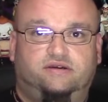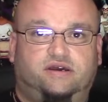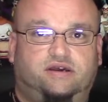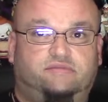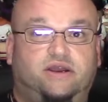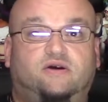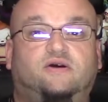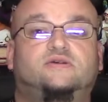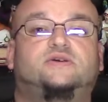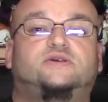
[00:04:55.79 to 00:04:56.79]
Uh, my
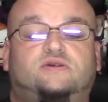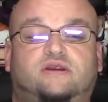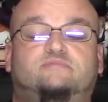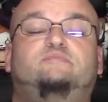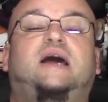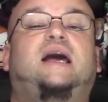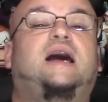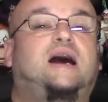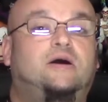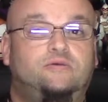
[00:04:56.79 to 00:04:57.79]
heart just started
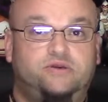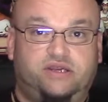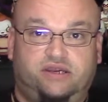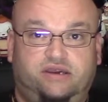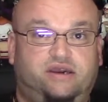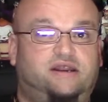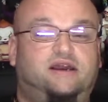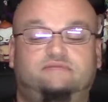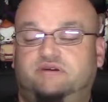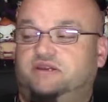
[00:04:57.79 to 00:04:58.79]
pounding, and
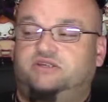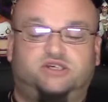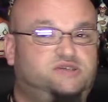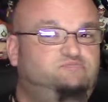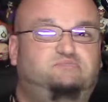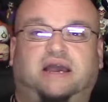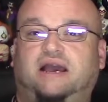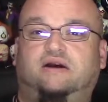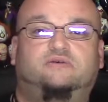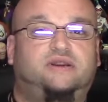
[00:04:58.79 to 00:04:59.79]
I mean just
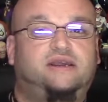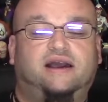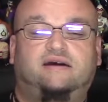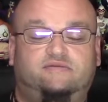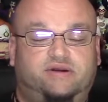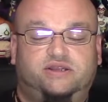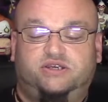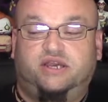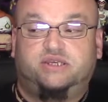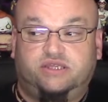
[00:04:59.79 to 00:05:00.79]
pounding out of my
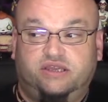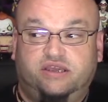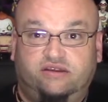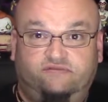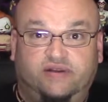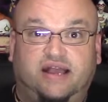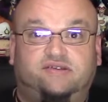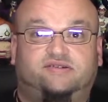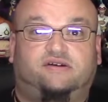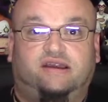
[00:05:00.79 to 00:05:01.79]
chest and getting
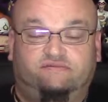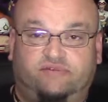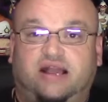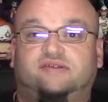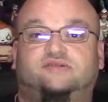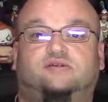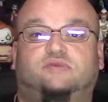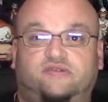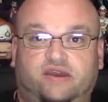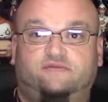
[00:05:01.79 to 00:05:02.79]
faster and faster
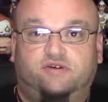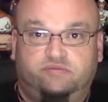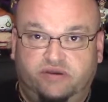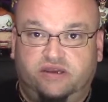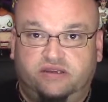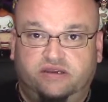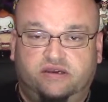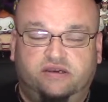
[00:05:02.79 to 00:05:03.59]
with every beat.